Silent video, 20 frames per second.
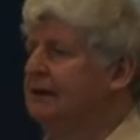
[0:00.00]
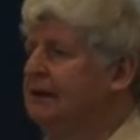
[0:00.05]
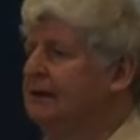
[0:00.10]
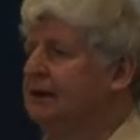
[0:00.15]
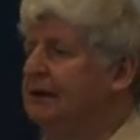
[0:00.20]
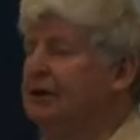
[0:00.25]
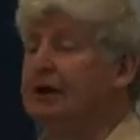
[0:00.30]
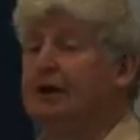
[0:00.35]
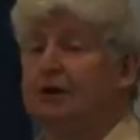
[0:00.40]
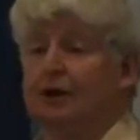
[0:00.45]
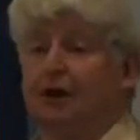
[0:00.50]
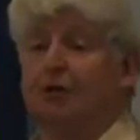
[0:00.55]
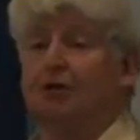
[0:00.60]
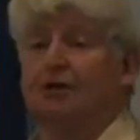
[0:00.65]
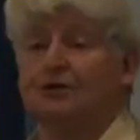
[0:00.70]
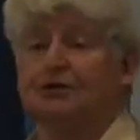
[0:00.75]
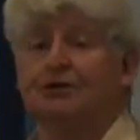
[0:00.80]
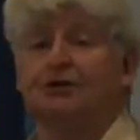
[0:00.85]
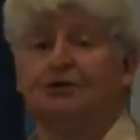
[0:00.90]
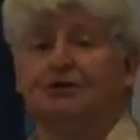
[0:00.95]
You need to know
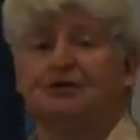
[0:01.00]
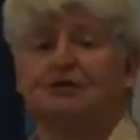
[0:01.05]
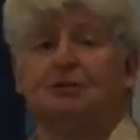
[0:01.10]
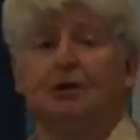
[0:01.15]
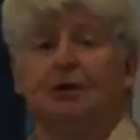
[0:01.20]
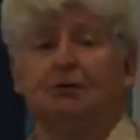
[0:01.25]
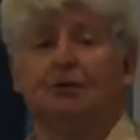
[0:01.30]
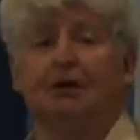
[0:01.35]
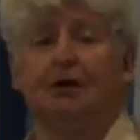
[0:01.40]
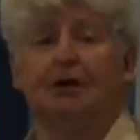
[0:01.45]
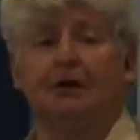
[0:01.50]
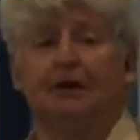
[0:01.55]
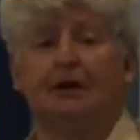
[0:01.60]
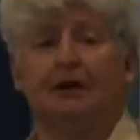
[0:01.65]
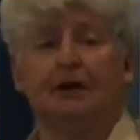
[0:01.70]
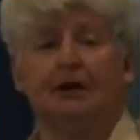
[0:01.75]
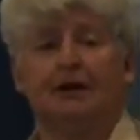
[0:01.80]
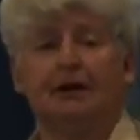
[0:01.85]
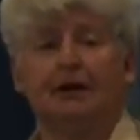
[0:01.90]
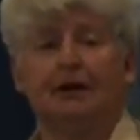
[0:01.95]
what turns people on.
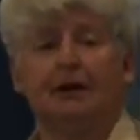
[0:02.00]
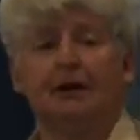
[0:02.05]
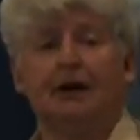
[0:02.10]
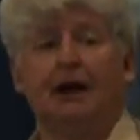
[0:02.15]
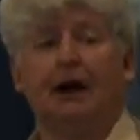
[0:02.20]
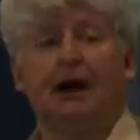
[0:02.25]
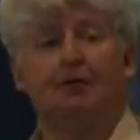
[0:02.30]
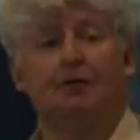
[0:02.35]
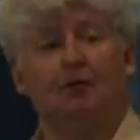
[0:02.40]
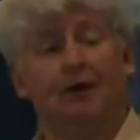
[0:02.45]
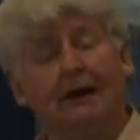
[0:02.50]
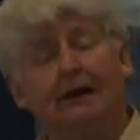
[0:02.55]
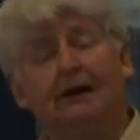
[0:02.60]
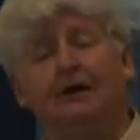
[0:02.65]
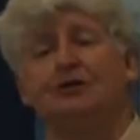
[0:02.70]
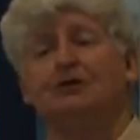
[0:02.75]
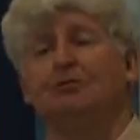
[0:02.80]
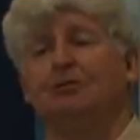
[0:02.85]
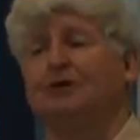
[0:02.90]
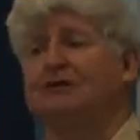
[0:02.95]
And
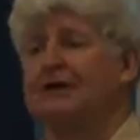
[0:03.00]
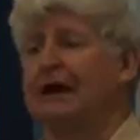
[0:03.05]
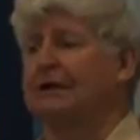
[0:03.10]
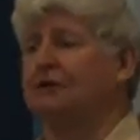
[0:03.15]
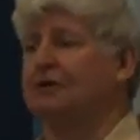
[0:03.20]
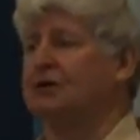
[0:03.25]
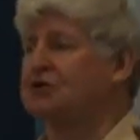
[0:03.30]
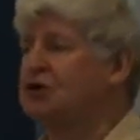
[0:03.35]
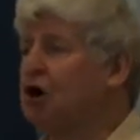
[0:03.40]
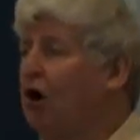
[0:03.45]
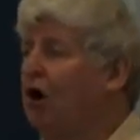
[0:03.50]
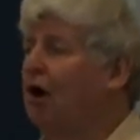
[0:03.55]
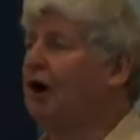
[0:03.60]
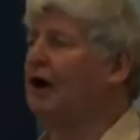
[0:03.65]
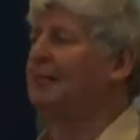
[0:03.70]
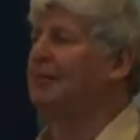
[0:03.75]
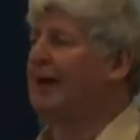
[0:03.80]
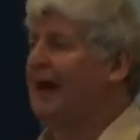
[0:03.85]
rarely do we take the time